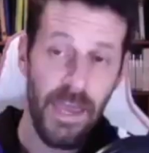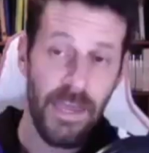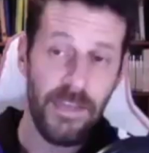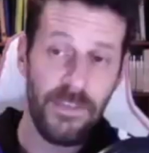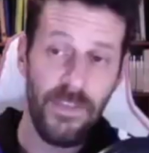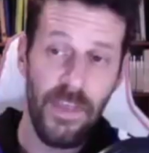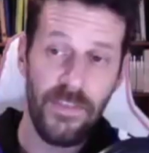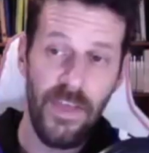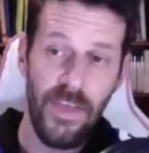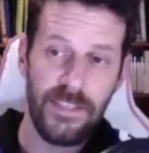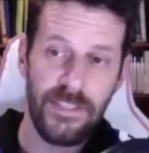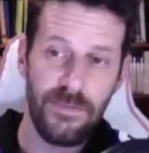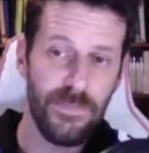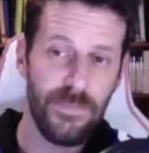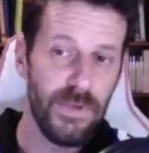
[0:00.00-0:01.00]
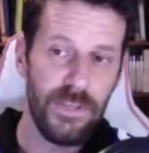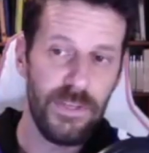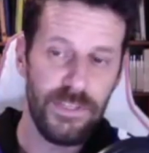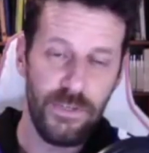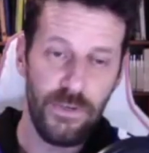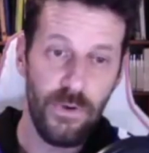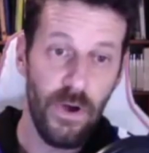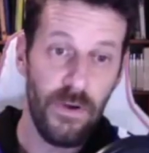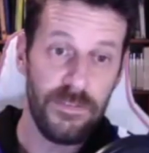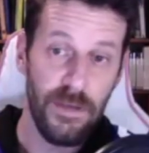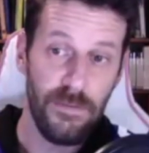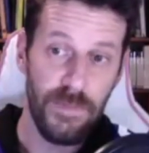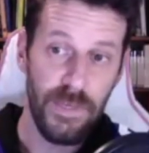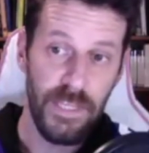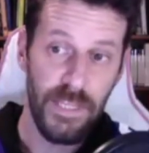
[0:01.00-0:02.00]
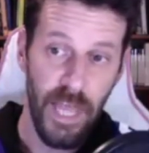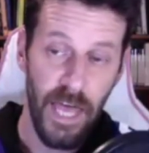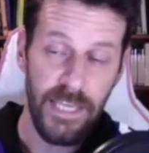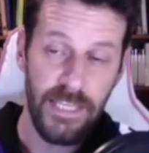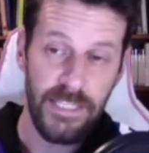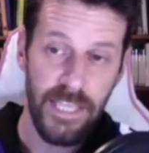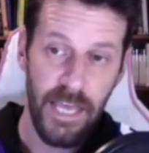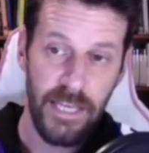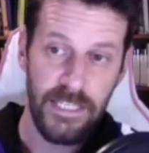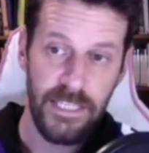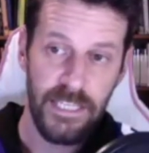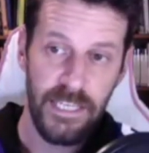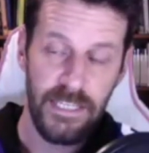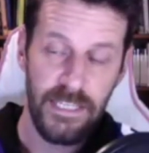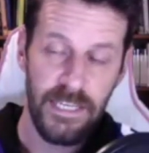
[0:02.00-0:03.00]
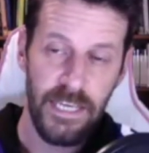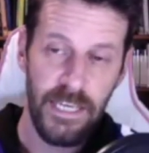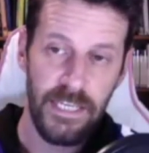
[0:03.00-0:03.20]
and and that's the beauty too of something like texting